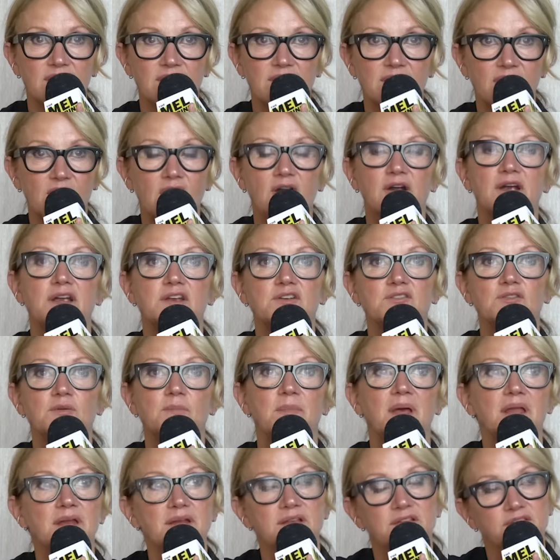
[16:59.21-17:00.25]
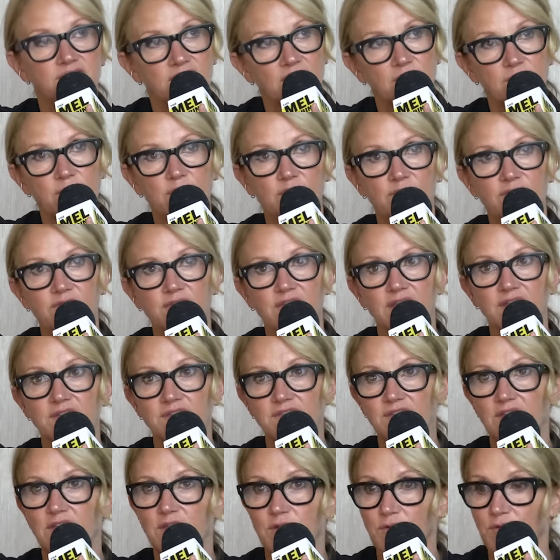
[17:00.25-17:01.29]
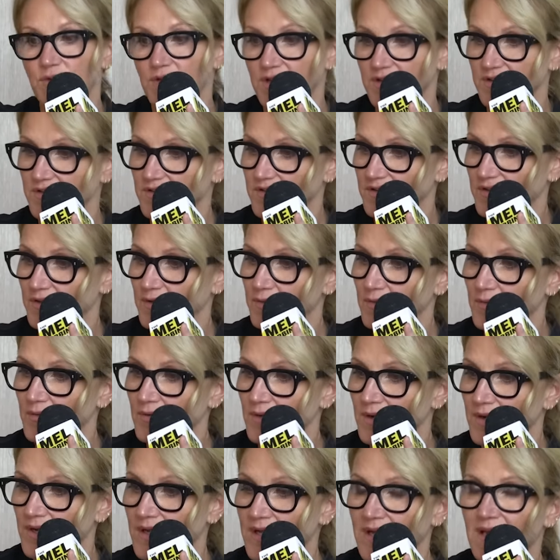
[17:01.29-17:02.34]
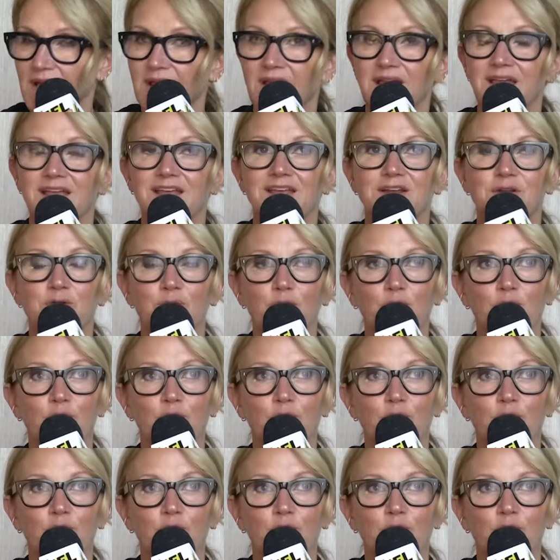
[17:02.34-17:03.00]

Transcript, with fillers: number of things that you can do in